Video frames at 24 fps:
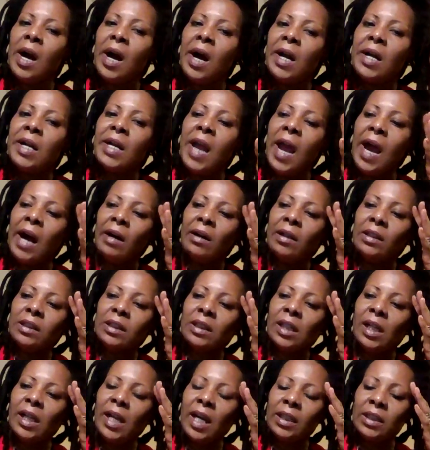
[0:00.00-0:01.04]
now it's
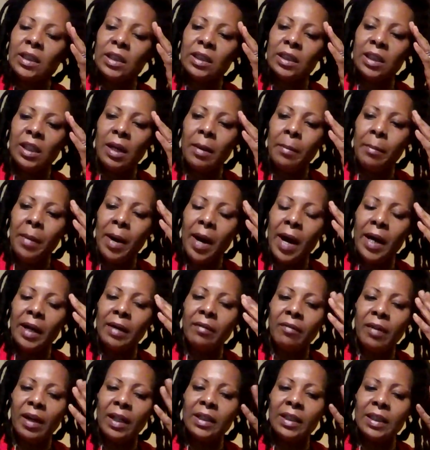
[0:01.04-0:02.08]
connected to the mind,
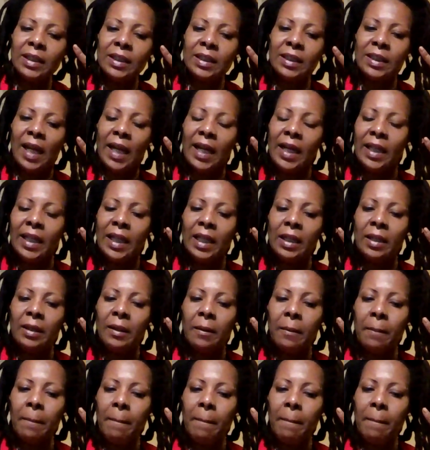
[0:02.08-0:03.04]
right, the psyche.